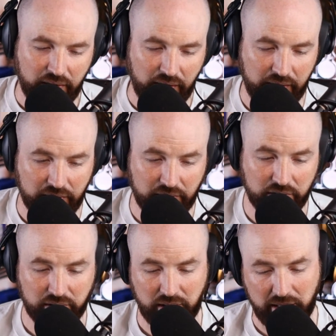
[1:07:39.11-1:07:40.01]
Hey,
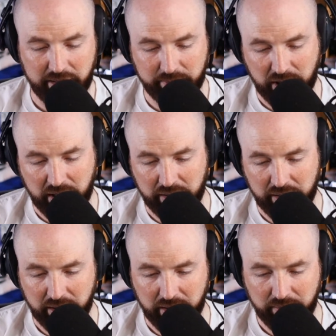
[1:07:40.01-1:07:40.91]
look, I'm
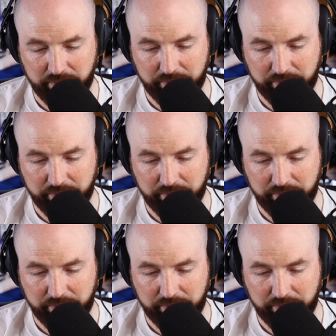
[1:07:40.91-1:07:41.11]
not